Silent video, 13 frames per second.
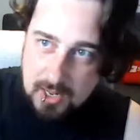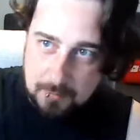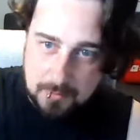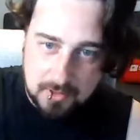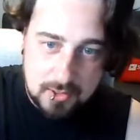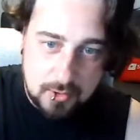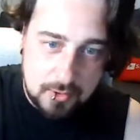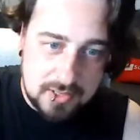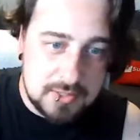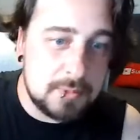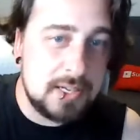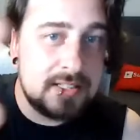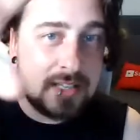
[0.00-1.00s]
I'm not going to go to this
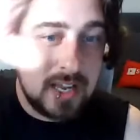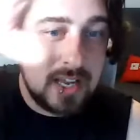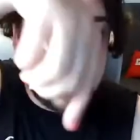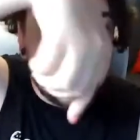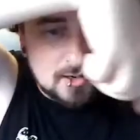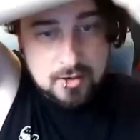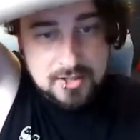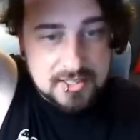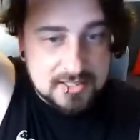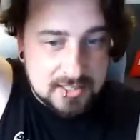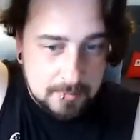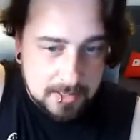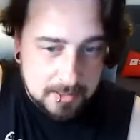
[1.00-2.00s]
place. I'm going to go to the
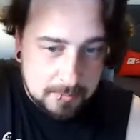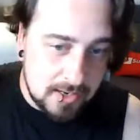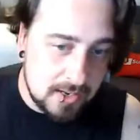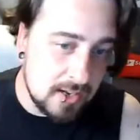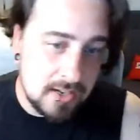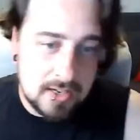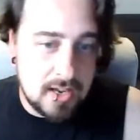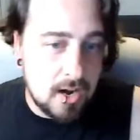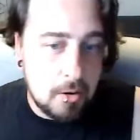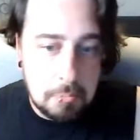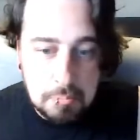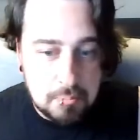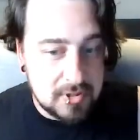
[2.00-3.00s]
things that make me, you
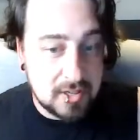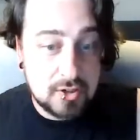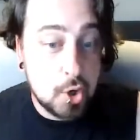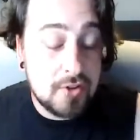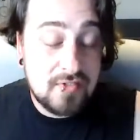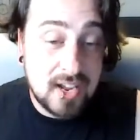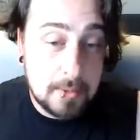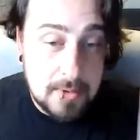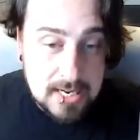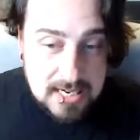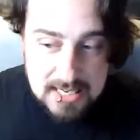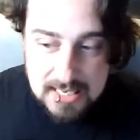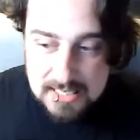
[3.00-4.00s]
know, that don't affect me
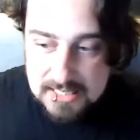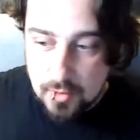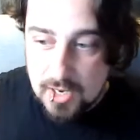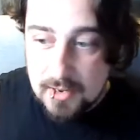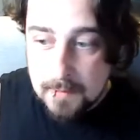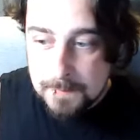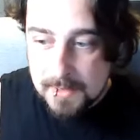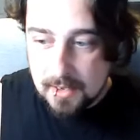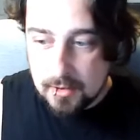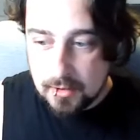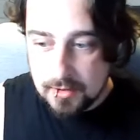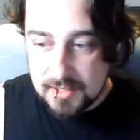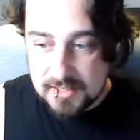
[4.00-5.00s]
in a negative way and
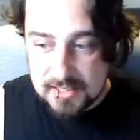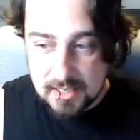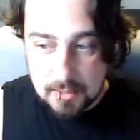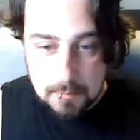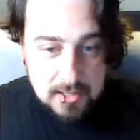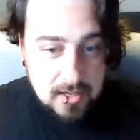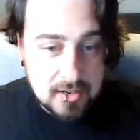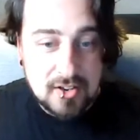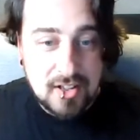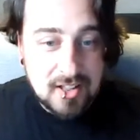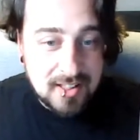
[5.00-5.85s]
all the things that are going to be good.